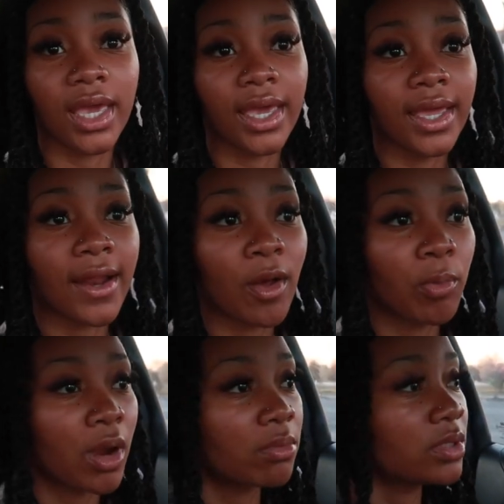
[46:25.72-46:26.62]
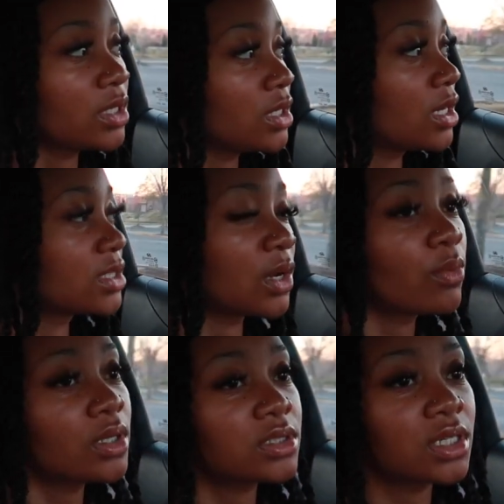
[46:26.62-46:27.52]
and i'll probably because i
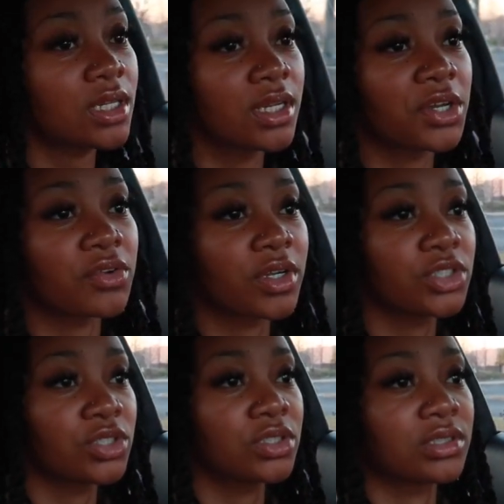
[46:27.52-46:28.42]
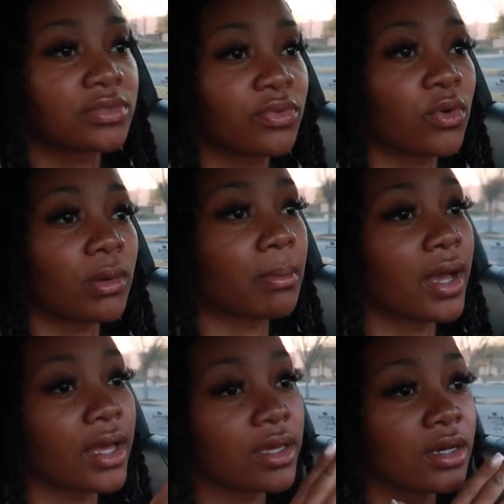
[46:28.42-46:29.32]
wanted to get decorations for
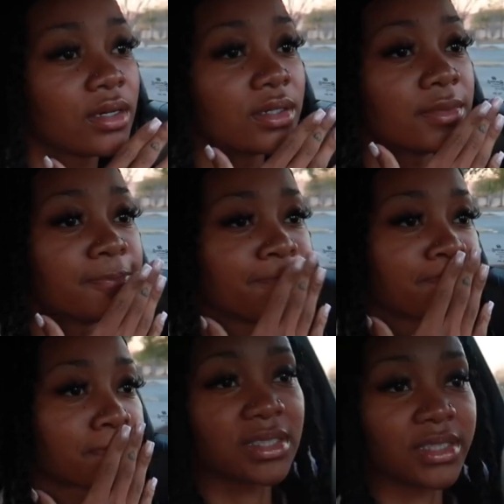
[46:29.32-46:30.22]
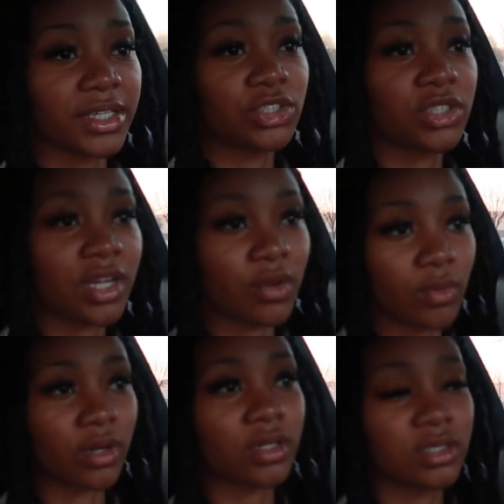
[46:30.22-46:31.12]
my um my station at
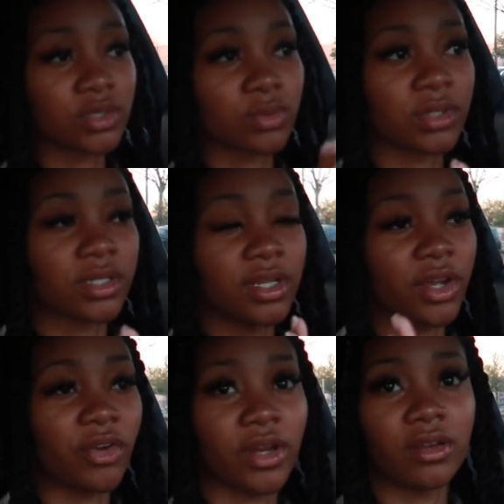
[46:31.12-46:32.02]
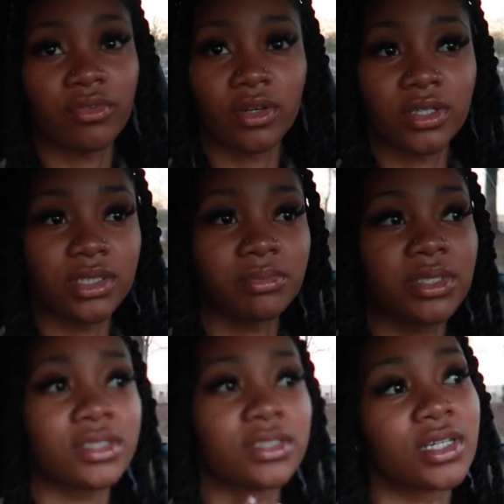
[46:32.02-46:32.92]
work since we're decorating for
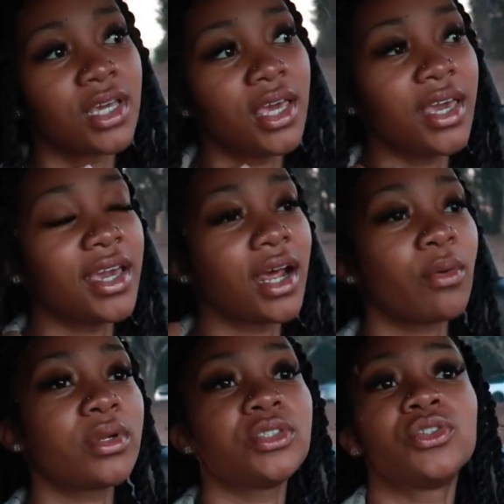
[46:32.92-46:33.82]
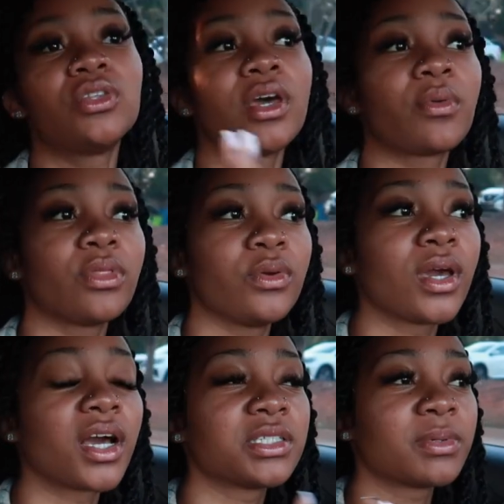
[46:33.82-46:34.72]
christmas and i wanted to do that with you
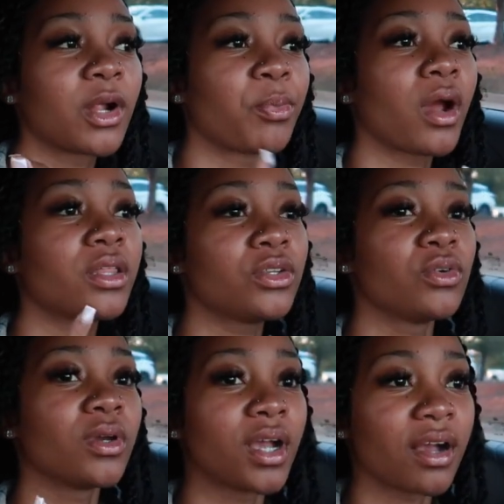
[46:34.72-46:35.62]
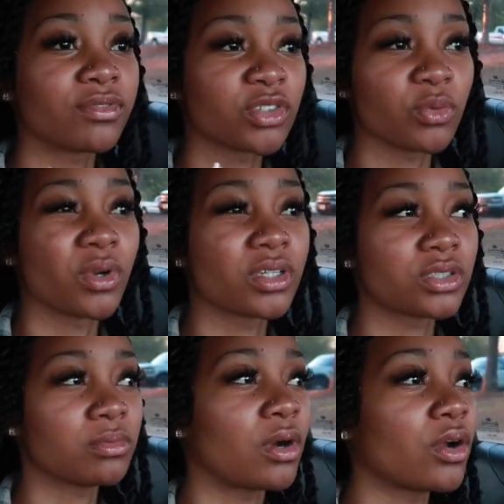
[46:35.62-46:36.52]
guys but i'll probably do it after work
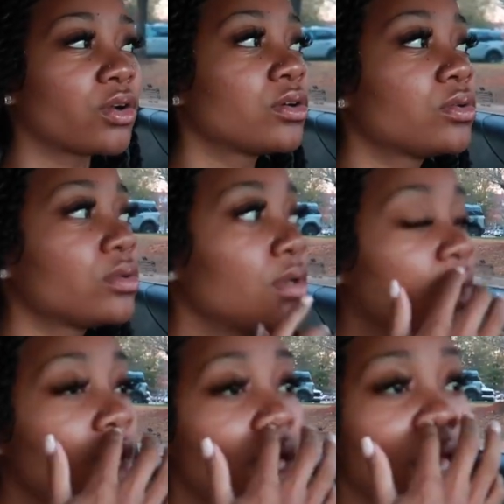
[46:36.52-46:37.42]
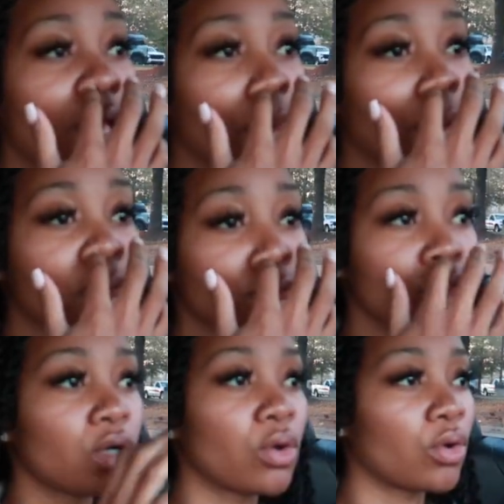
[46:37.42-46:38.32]
tomorrow i'll probably
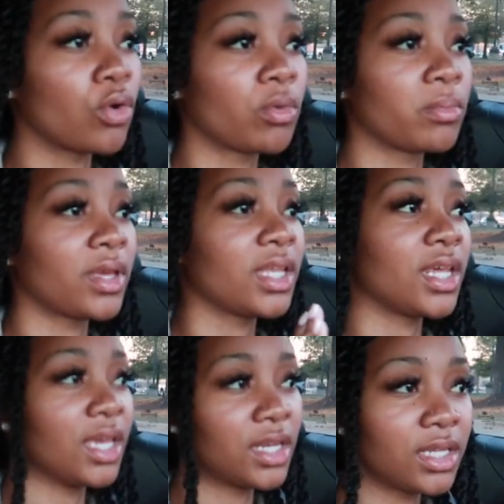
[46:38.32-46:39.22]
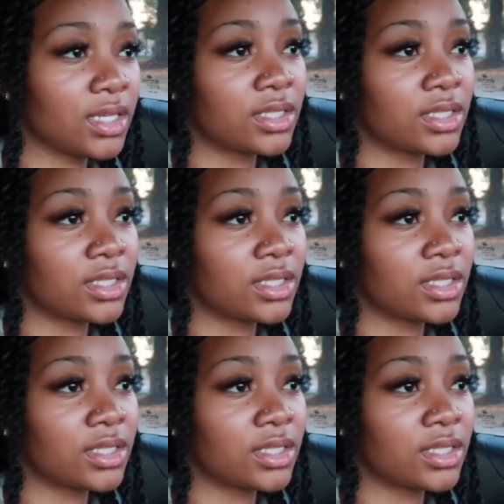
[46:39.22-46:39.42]
just go home and edit